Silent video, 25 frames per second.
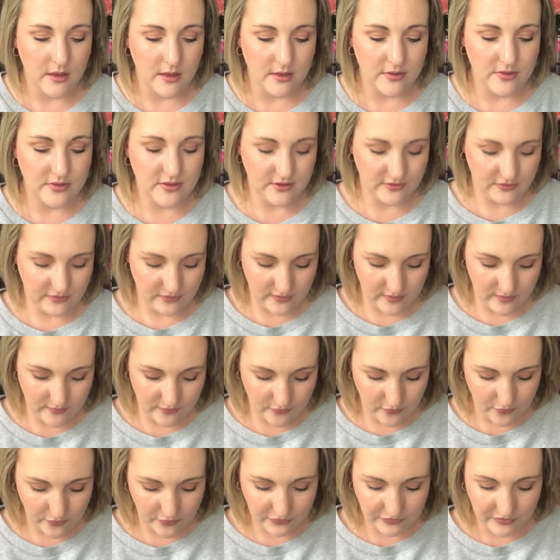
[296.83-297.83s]
This
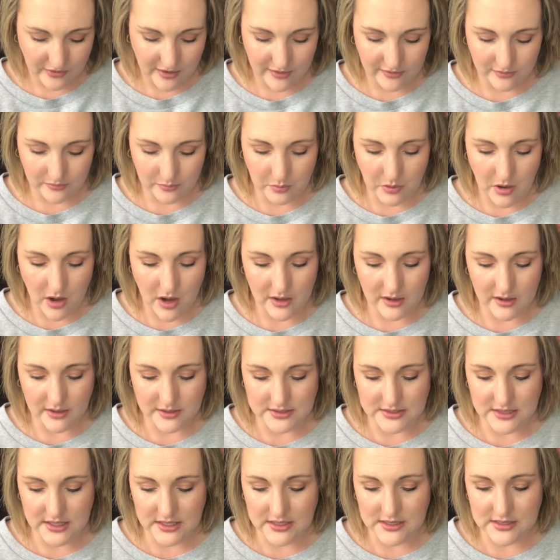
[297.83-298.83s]
full-size
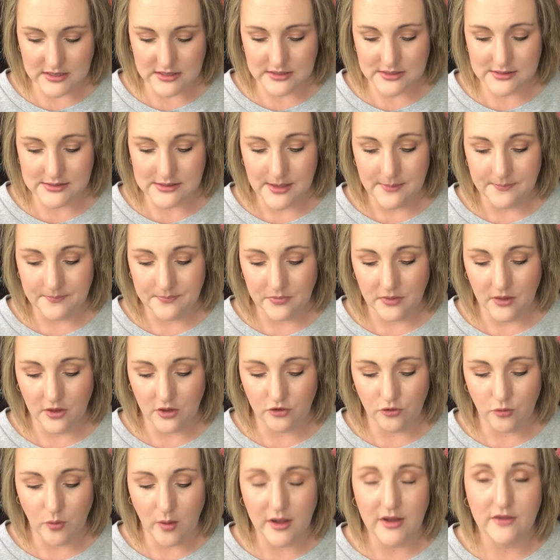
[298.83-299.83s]
product is
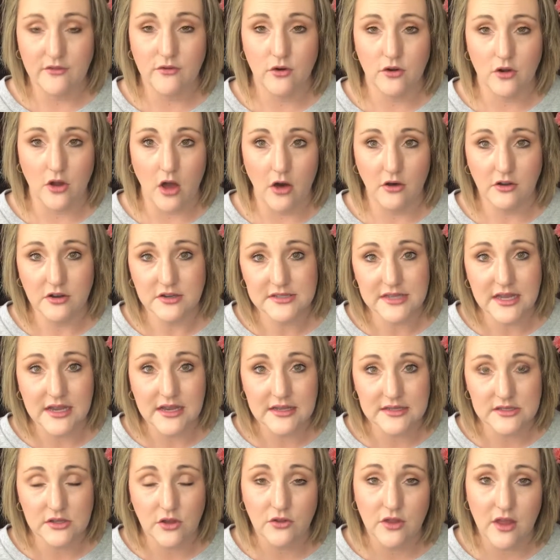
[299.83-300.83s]
$24
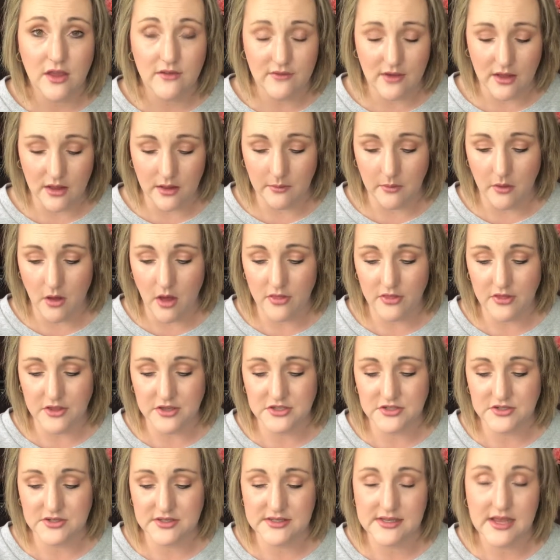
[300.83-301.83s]
and is only available on the
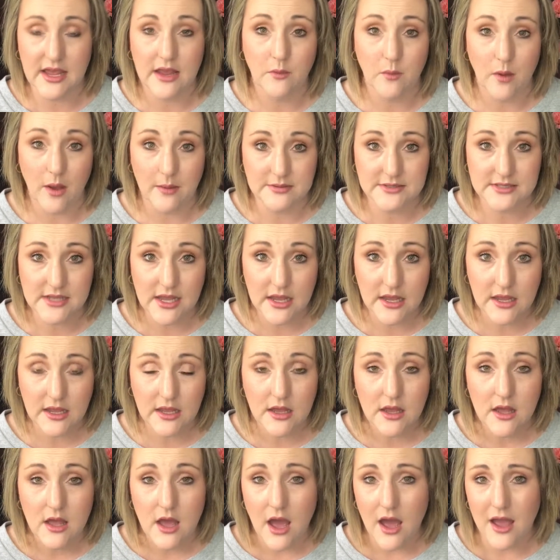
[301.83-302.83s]
Douce website.